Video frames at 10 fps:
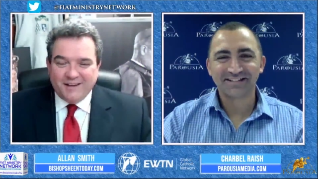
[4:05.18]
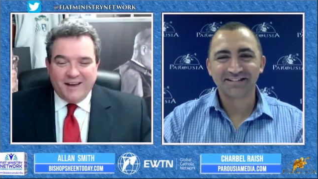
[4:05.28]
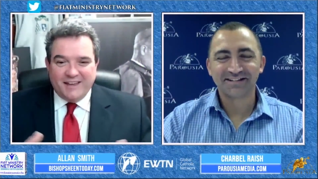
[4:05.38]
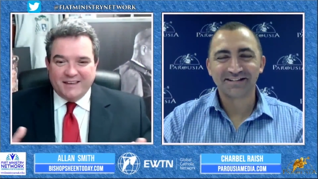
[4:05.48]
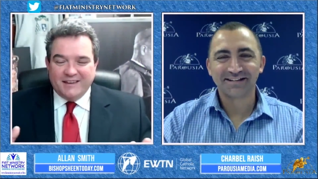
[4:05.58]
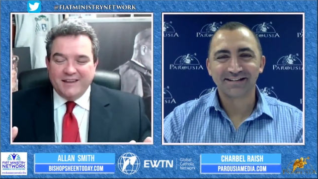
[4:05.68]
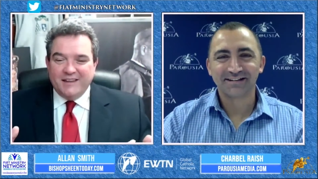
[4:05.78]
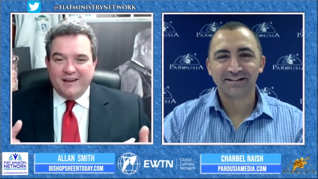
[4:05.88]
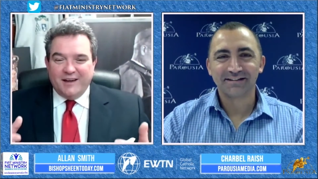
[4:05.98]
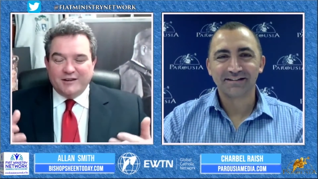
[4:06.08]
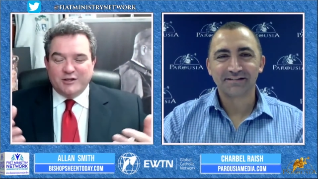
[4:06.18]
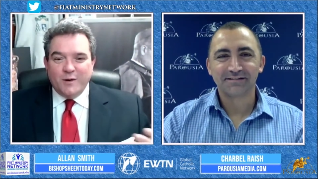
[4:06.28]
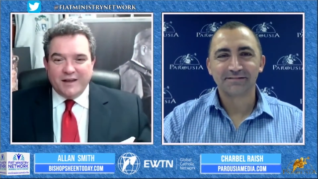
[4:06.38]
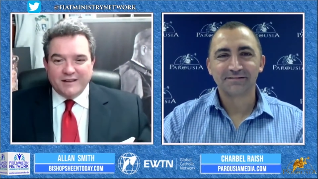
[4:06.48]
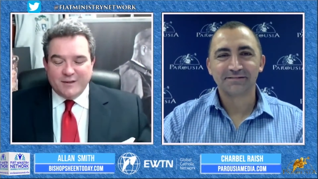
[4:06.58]
Speaker 1: again,
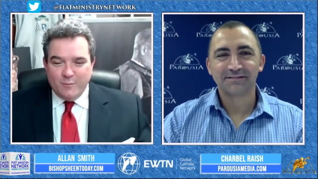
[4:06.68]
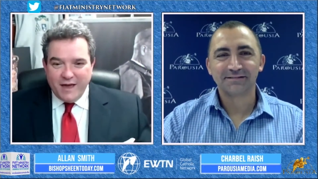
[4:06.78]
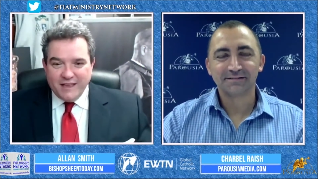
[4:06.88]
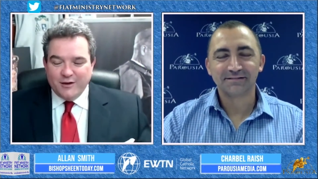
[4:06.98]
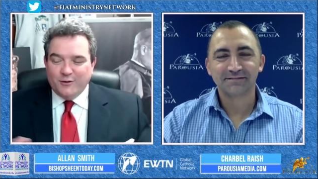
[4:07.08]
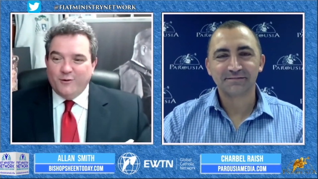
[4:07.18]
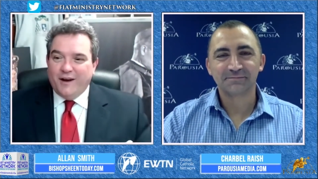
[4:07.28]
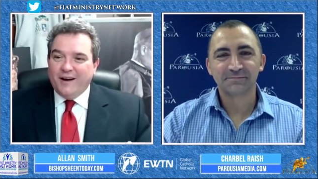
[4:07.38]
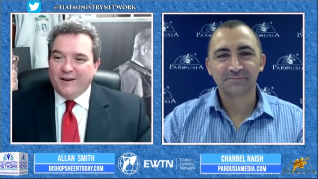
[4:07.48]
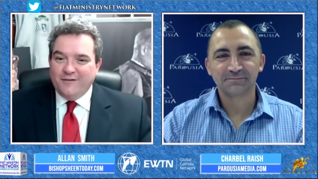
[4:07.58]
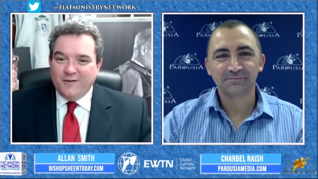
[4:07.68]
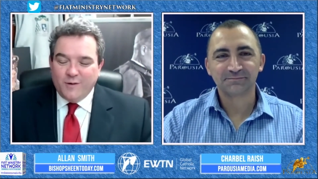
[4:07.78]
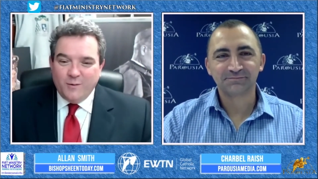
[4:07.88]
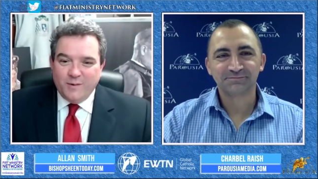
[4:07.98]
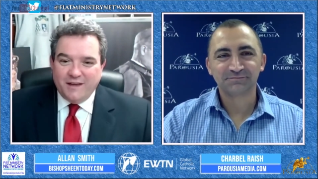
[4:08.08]
showing us the menu of
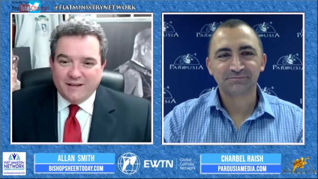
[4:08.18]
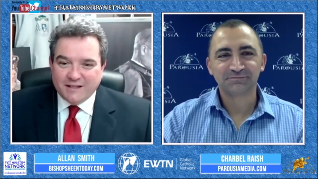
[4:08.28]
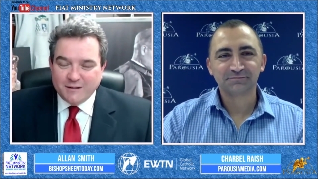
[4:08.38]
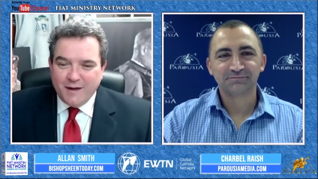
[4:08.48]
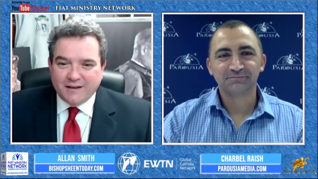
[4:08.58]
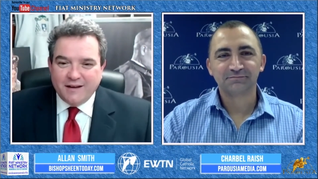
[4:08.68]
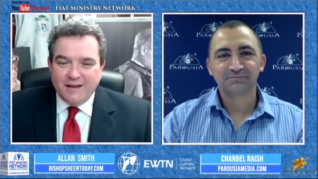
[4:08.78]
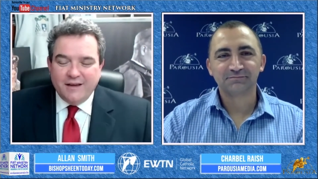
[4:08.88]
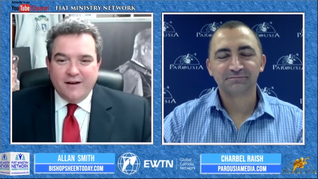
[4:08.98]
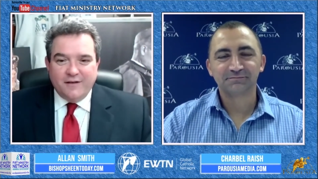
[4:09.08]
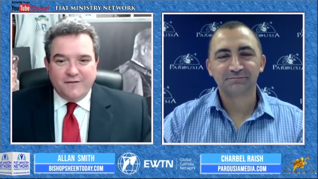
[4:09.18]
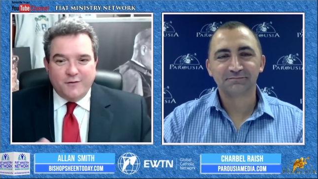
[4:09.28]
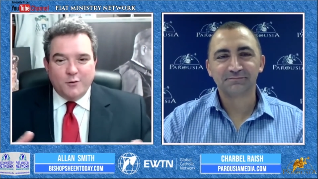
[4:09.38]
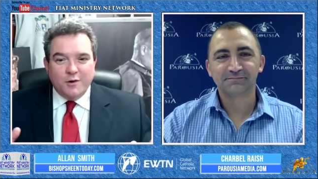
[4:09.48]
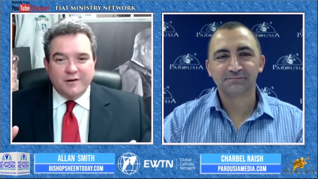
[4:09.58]
what we can expect
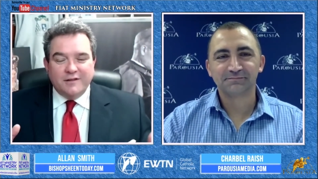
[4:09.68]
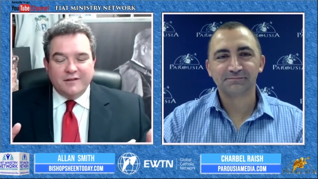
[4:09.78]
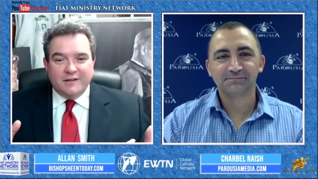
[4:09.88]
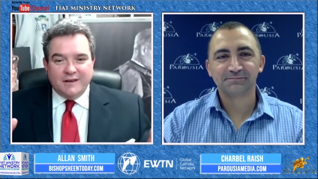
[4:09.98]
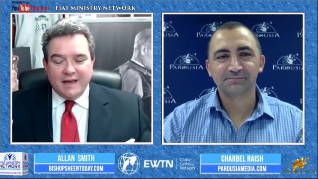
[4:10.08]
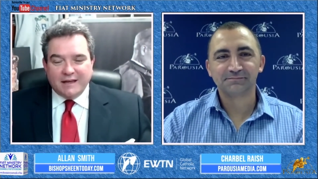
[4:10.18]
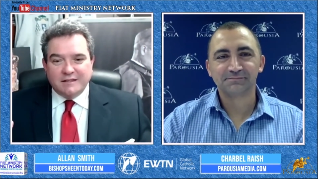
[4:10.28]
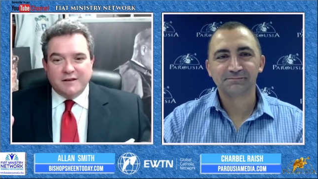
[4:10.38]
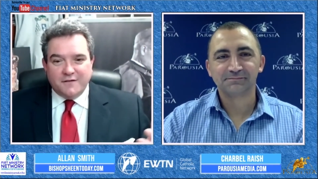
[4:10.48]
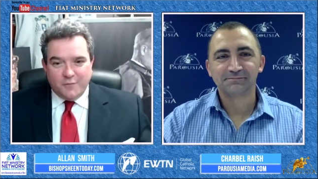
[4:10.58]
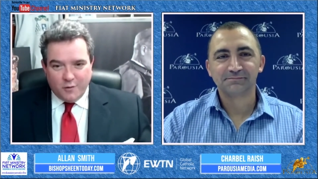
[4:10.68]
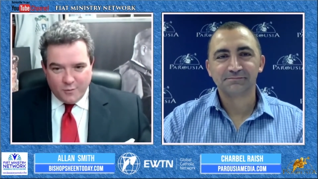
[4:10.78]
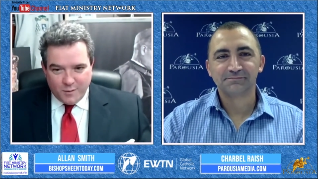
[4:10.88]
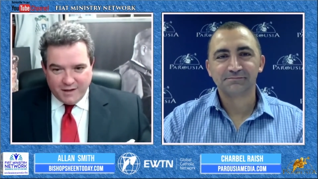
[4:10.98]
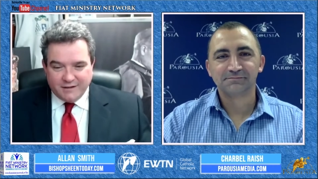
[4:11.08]
for the next 4
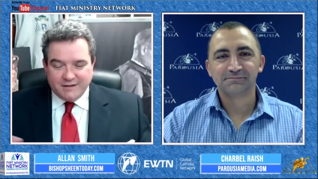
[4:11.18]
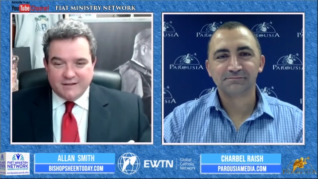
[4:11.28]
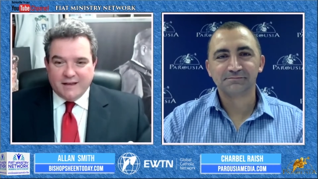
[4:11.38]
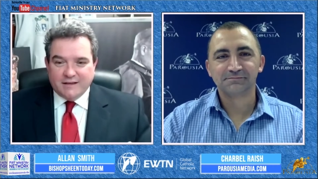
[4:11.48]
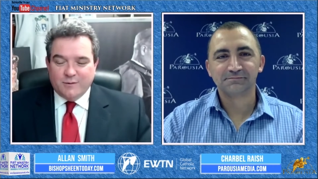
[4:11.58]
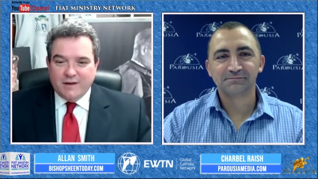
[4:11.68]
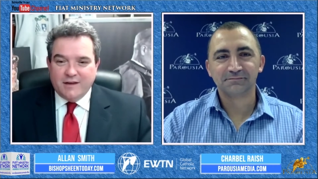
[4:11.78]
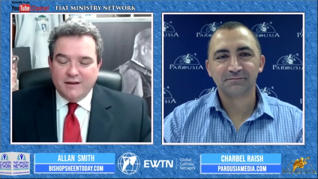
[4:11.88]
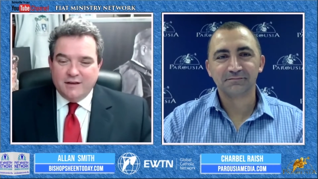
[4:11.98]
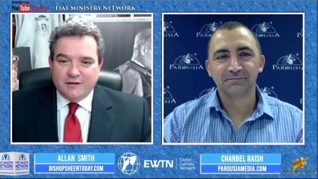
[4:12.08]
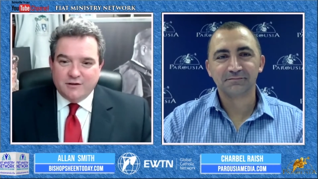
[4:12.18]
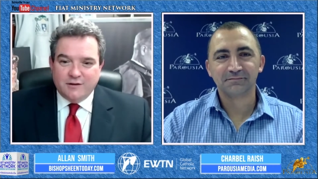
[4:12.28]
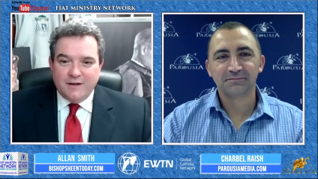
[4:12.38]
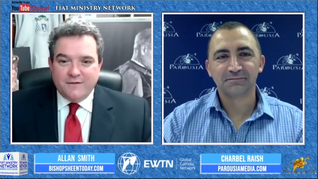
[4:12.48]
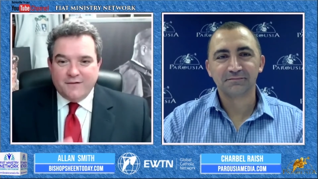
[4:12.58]
weeks as we
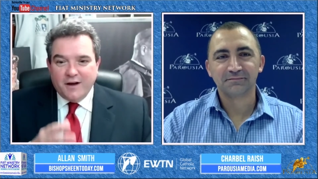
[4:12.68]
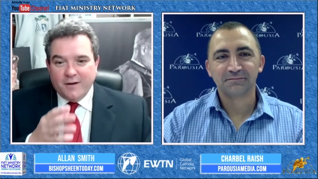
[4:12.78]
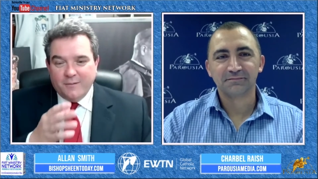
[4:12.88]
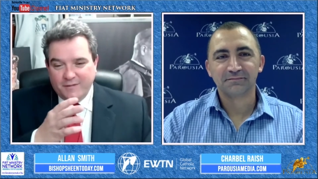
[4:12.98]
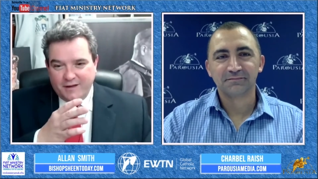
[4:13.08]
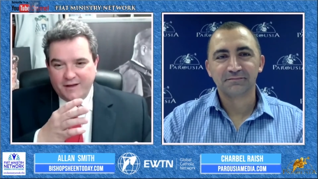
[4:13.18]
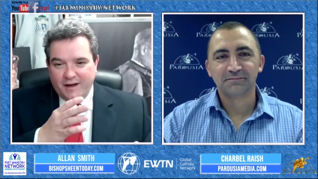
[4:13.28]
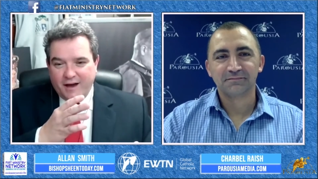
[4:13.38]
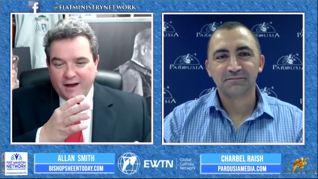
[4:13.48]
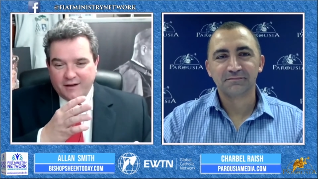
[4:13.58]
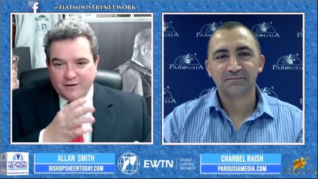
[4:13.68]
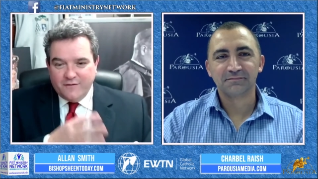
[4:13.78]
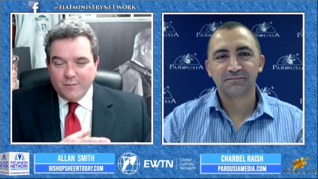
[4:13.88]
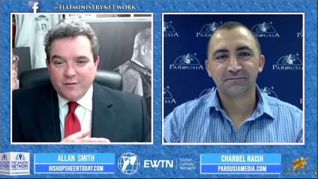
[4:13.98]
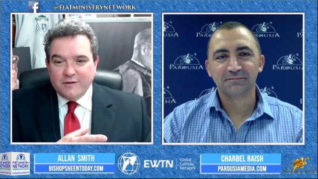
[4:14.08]
journey from
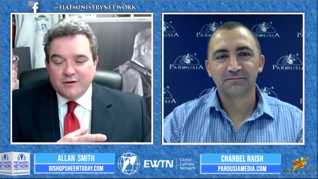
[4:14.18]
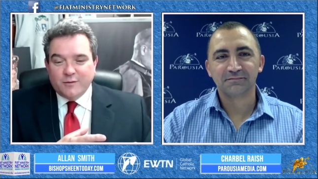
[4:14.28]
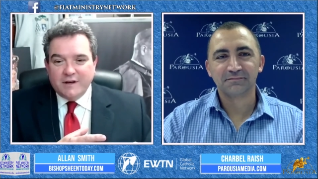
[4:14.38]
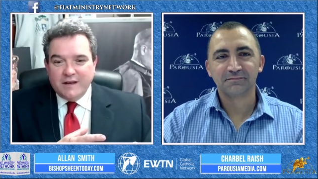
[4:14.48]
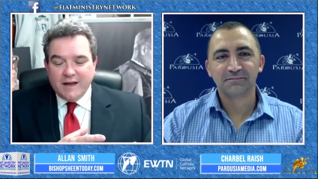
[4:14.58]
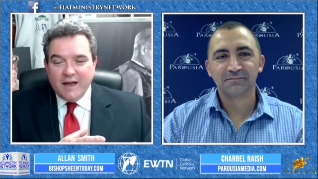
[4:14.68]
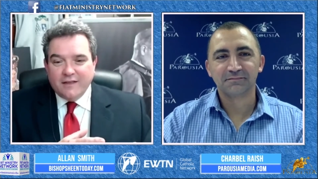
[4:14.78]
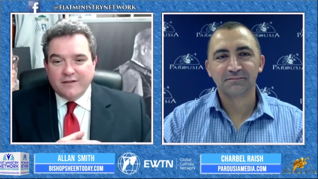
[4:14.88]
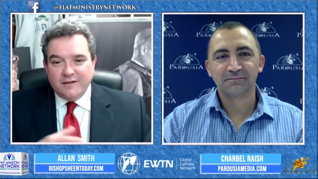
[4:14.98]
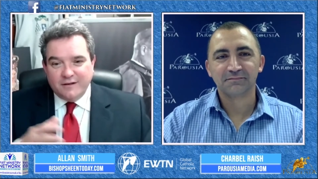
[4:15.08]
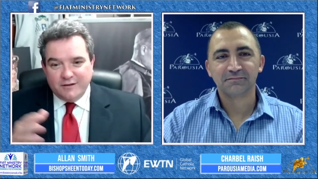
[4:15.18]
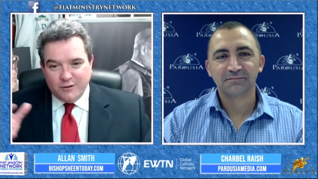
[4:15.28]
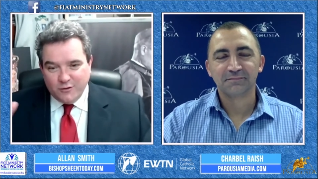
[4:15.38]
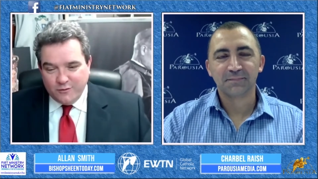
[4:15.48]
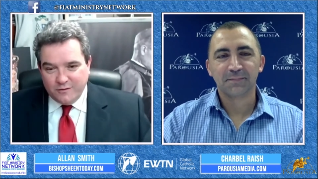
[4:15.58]
November the 29th
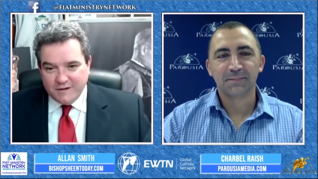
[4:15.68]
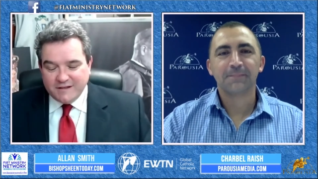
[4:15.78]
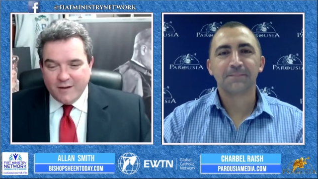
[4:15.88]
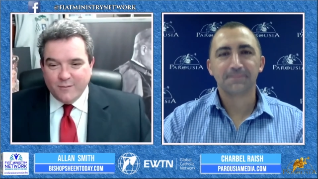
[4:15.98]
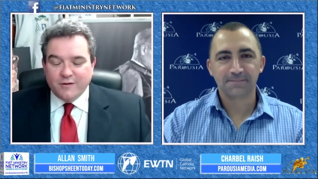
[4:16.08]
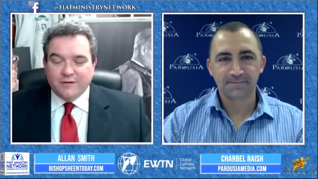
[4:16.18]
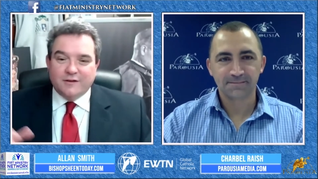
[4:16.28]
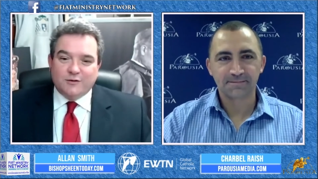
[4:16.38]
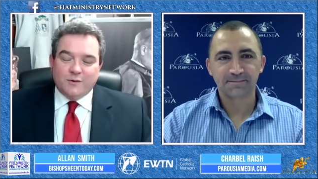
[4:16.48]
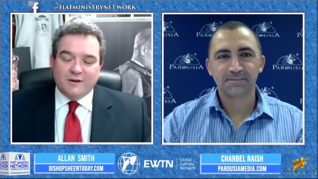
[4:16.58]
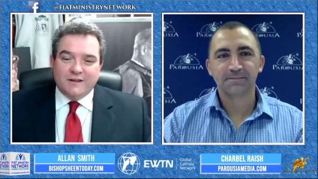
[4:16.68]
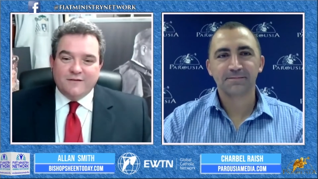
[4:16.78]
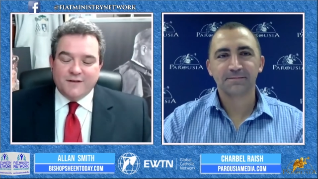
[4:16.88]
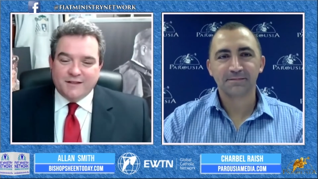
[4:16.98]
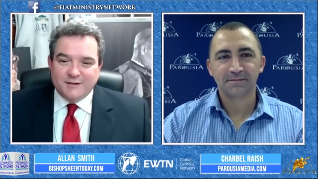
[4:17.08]
to December the
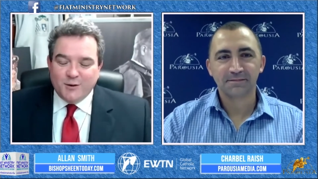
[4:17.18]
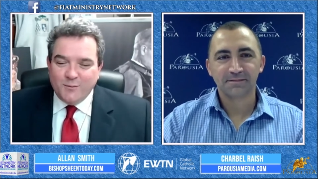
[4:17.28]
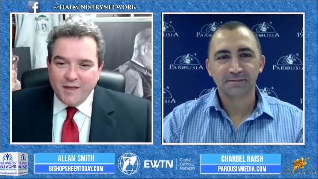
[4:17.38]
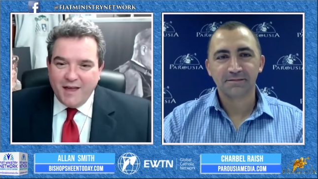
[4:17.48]
25th. So